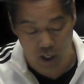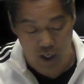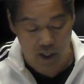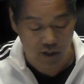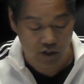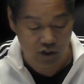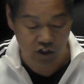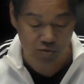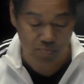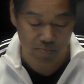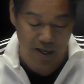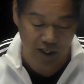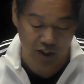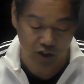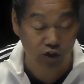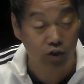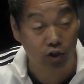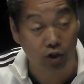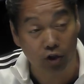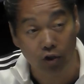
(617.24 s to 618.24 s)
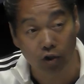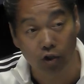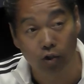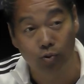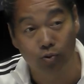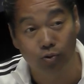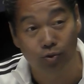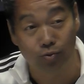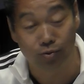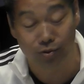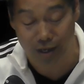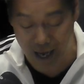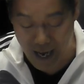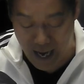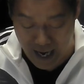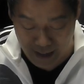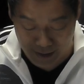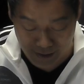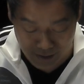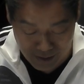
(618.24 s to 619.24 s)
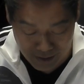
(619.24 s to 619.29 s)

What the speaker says: Just make sure you do not